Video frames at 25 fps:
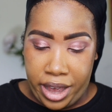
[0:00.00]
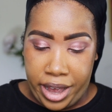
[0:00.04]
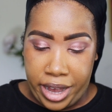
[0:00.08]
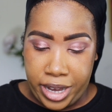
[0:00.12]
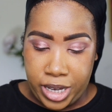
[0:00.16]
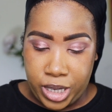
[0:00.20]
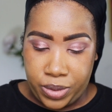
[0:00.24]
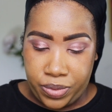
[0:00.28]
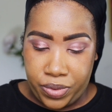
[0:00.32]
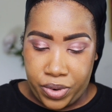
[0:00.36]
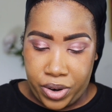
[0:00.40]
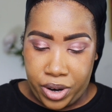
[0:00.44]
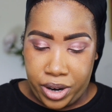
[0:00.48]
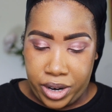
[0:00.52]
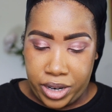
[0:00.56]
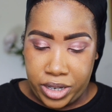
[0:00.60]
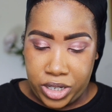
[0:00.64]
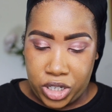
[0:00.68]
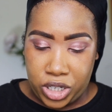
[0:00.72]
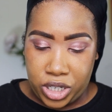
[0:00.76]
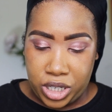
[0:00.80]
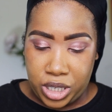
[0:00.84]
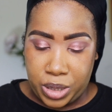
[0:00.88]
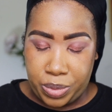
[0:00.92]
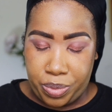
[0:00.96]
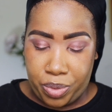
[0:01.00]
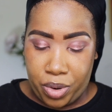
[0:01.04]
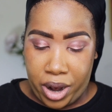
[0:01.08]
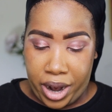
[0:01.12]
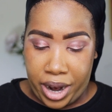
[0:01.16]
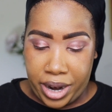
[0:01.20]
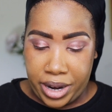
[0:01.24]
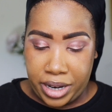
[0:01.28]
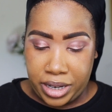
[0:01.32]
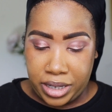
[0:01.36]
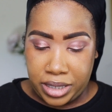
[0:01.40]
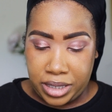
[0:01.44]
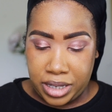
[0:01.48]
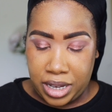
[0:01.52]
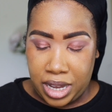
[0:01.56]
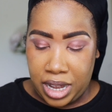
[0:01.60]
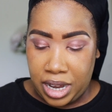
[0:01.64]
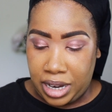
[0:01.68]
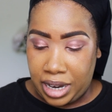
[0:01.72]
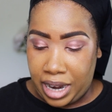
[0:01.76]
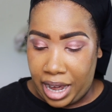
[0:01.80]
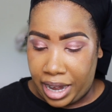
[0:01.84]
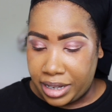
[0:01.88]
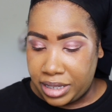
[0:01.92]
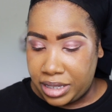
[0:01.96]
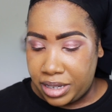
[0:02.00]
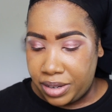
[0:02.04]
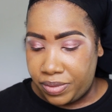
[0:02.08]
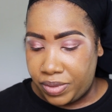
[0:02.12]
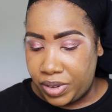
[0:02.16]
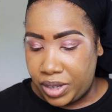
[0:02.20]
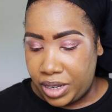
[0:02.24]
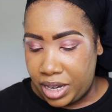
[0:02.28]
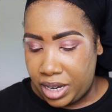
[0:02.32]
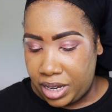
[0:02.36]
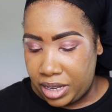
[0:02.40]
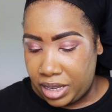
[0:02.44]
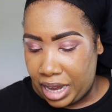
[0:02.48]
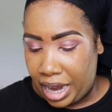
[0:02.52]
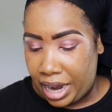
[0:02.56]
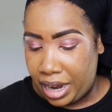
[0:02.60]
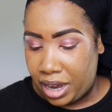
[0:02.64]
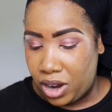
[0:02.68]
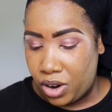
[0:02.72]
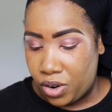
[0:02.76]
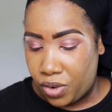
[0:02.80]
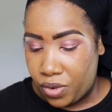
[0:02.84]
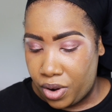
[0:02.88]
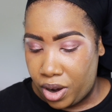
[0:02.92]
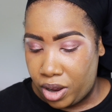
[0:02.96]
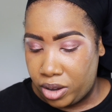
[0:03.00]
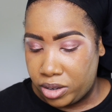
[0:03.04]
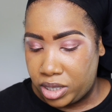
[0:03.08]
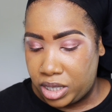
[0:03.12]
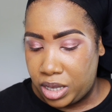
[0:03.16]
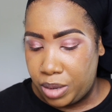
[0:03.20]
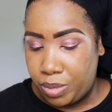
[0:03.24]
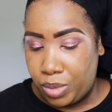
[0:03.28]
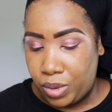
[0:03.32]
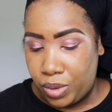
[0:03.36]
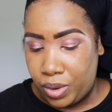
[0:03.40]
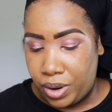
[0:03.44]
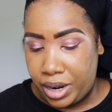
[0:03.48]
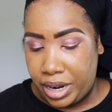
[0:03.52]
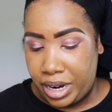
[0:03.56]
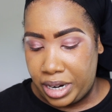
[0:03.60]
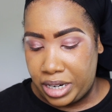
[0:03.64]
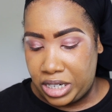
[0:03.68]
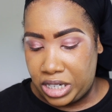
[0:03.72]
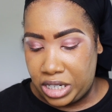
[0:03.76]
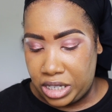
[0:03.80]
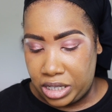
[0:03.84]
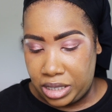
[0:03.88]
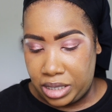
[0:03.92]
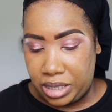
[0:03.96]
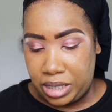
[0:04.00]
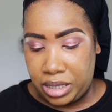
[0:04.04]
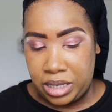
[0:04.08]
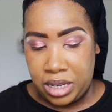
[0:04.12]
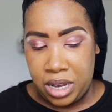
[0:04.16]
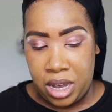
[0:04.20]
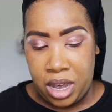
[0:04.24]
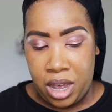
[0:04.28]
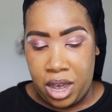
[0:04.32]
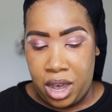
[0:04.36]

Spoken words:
as far as just products collectively, like across the board, that just